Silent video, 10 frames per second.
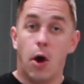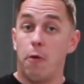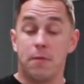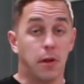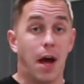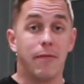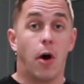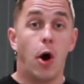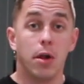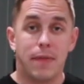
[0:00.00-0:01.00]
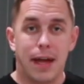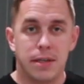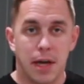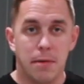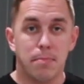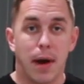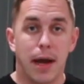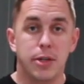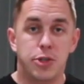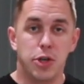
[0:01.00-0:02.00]
Hopefully I'll have all of that done
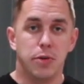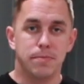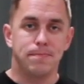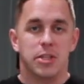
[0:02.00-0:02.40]
by June.